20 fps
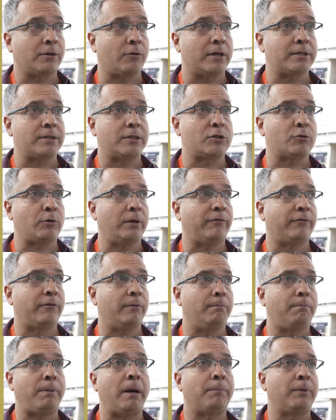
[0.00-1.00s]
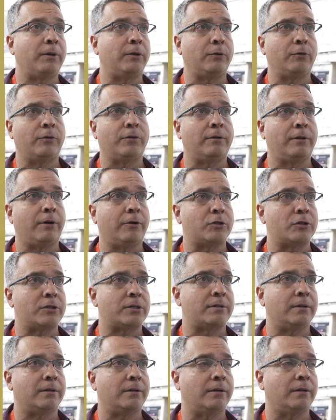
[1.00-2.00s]
across the street from Pompidou, the
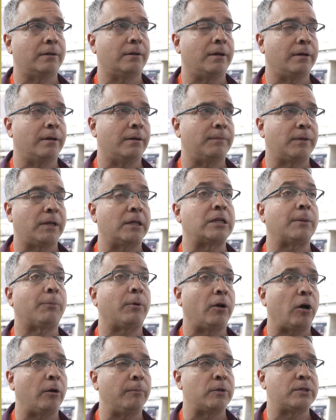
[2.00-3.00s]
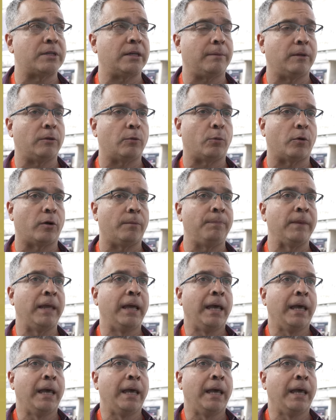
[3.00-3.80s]
largest contemporary art museum in the world.